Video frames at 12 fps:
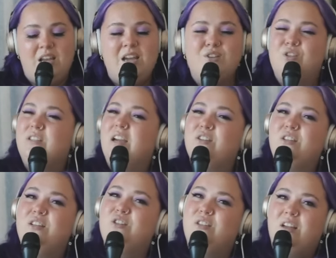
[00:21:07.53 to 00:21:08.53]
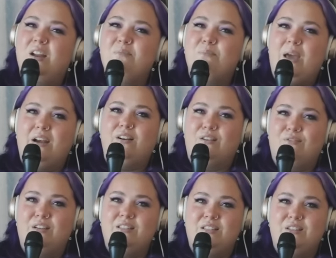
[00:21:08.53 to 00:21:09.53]
She's gotten better in
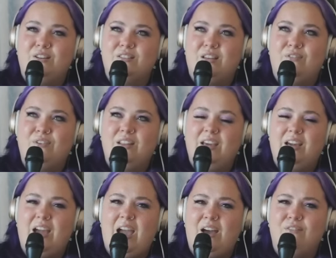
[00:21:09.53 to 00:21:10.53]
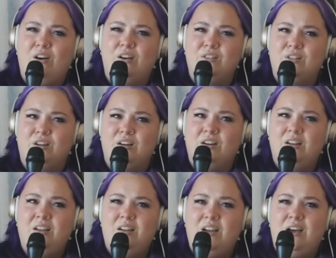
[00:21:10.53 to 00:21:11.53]
recent years. I feel like I have hugged her
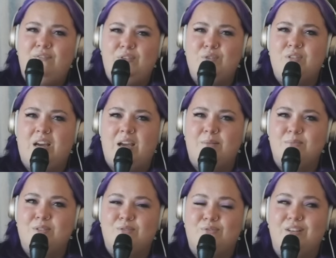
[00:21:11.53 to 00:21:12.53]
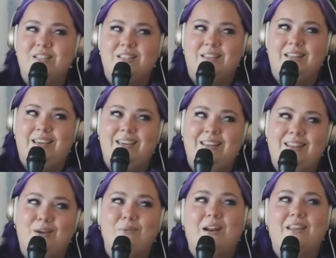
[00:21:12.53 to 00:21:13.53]
a few times recently.
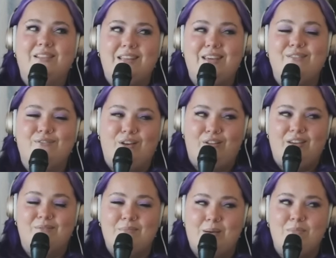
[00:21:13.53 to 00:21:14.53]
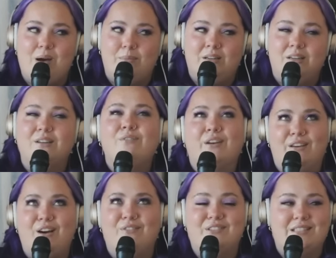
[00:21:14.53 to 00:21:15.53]
Like, when I leave, I'll give my mom a hug, fucking
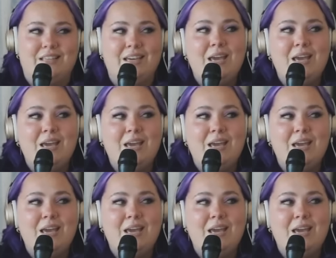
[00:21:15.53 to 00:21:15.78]
obviously.